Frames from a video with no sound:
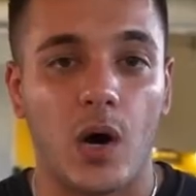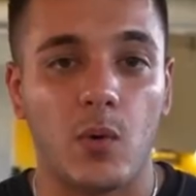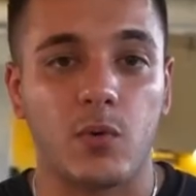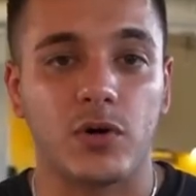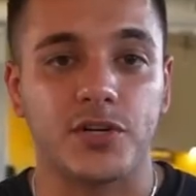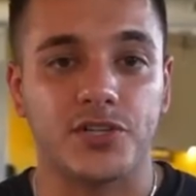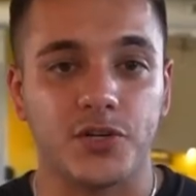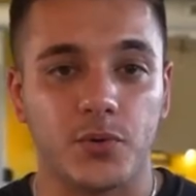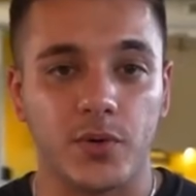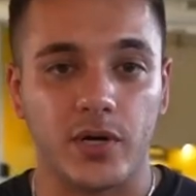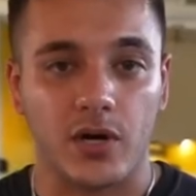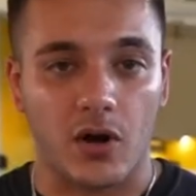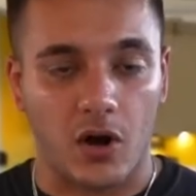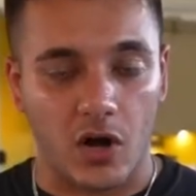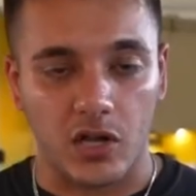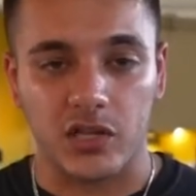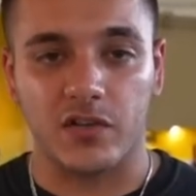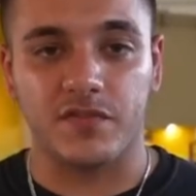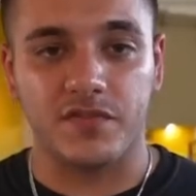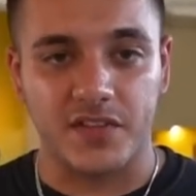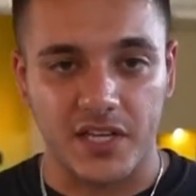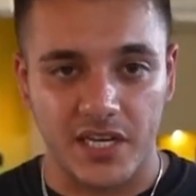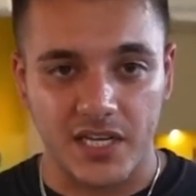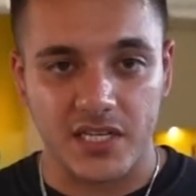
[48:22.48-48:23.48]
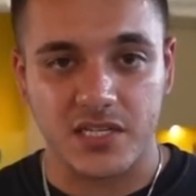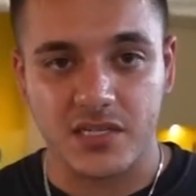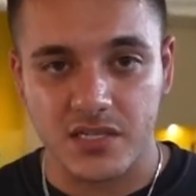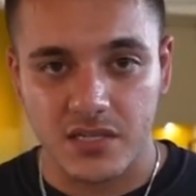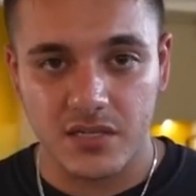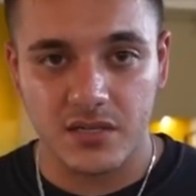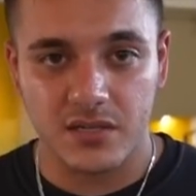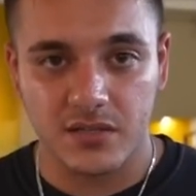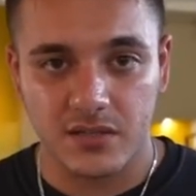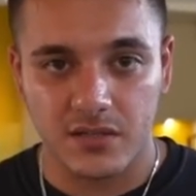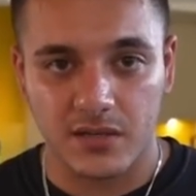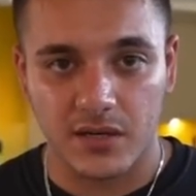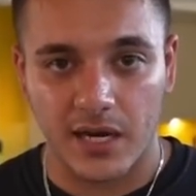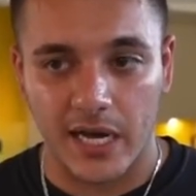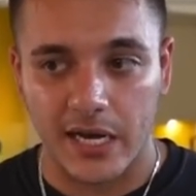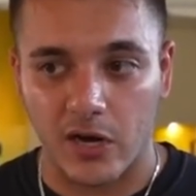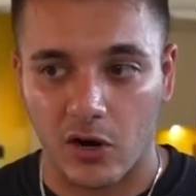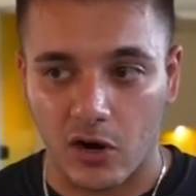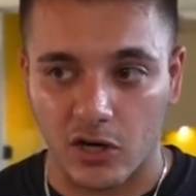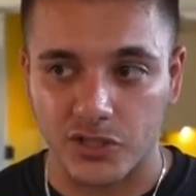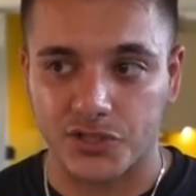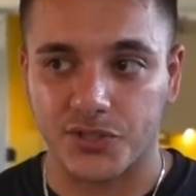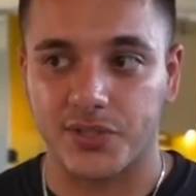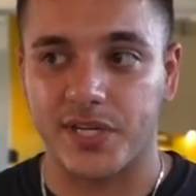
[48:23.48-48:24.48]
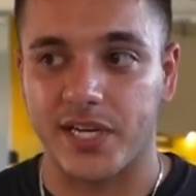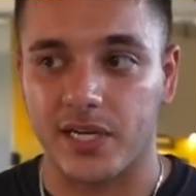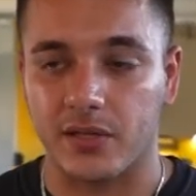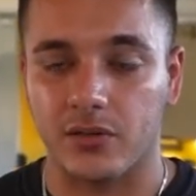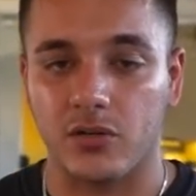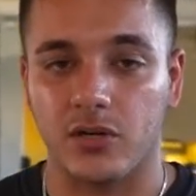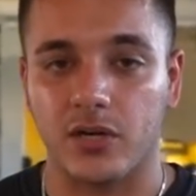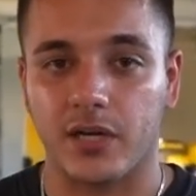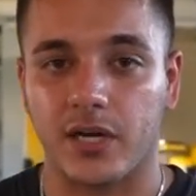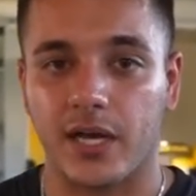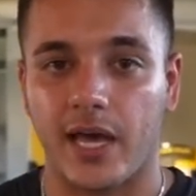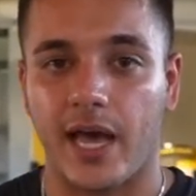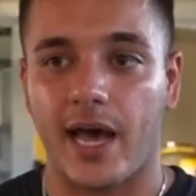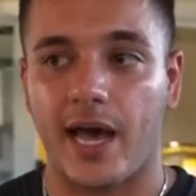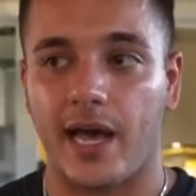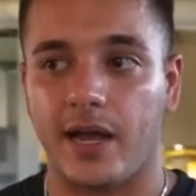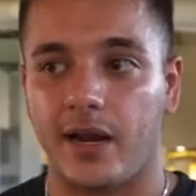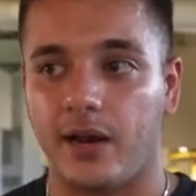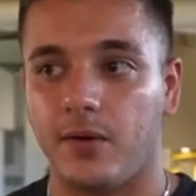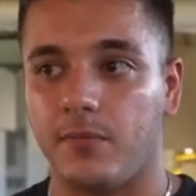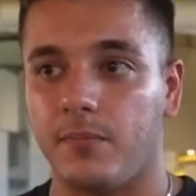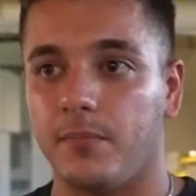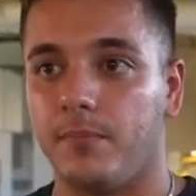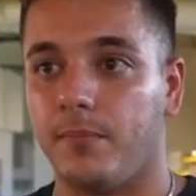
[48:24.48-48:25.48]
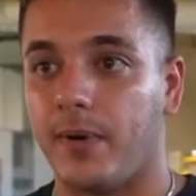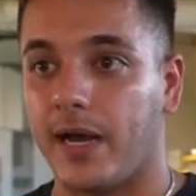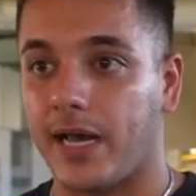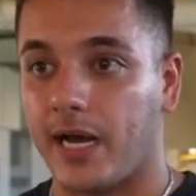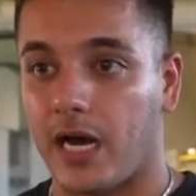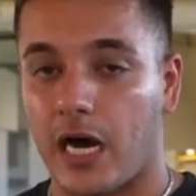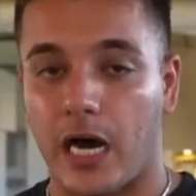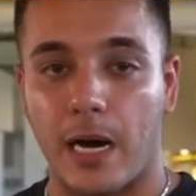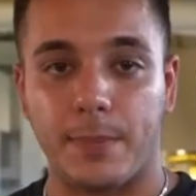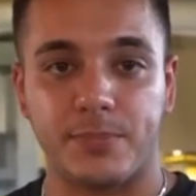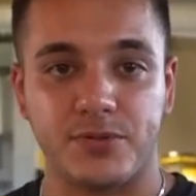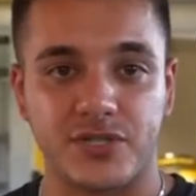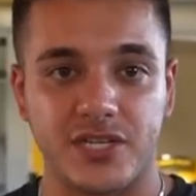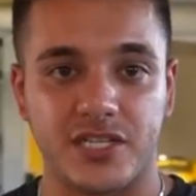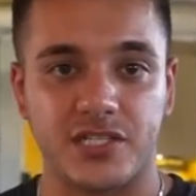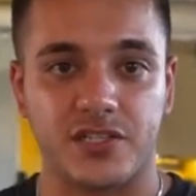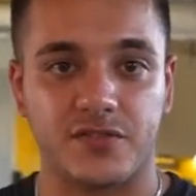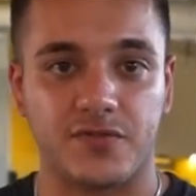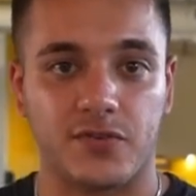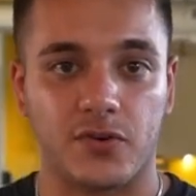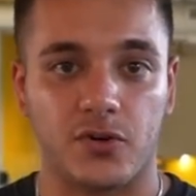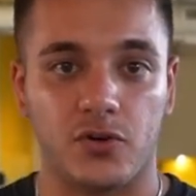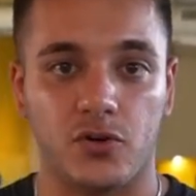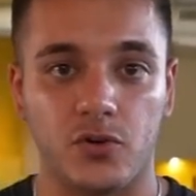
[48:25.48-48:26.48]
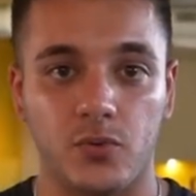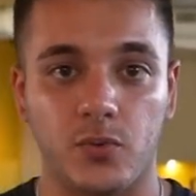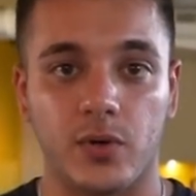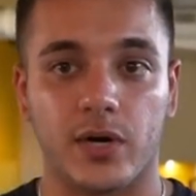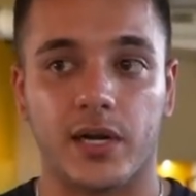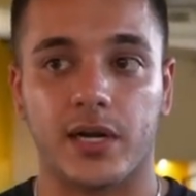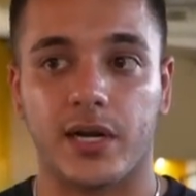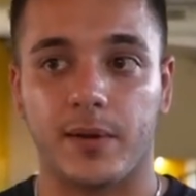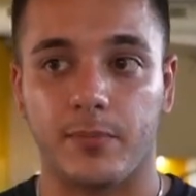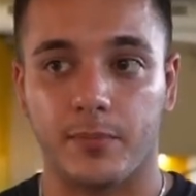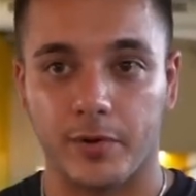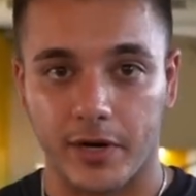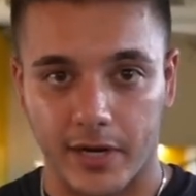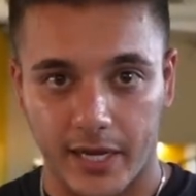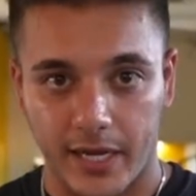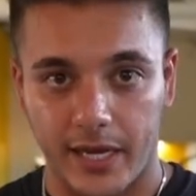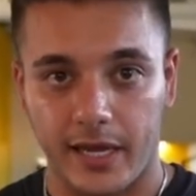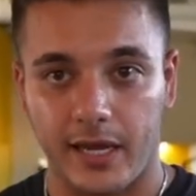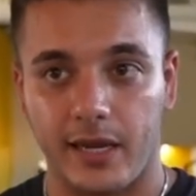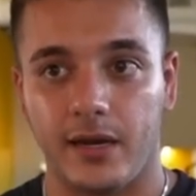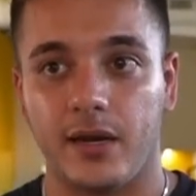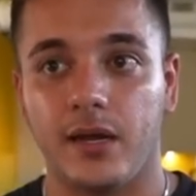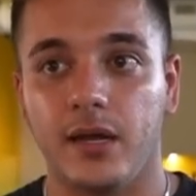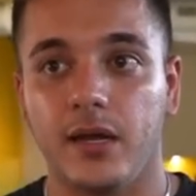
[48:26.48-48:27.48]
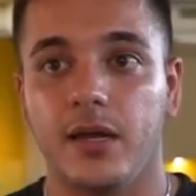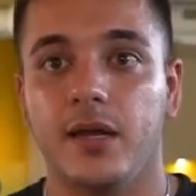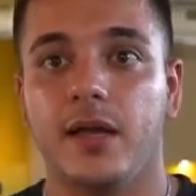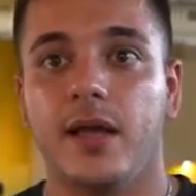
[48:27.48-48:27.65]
doing all of this, I also need to look at my options for who we're going to bring in